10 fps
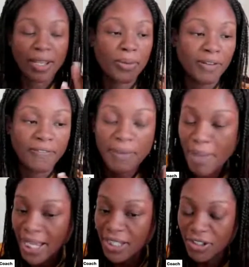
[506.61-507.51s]
they want to fit
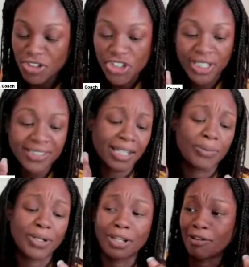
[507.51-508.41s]
back in their jeans and they
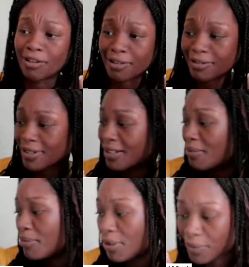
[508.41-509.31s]
want to look good in
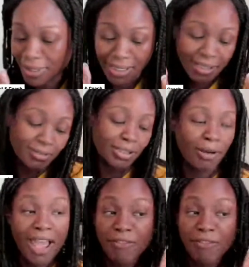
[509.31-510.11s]
the mirror and,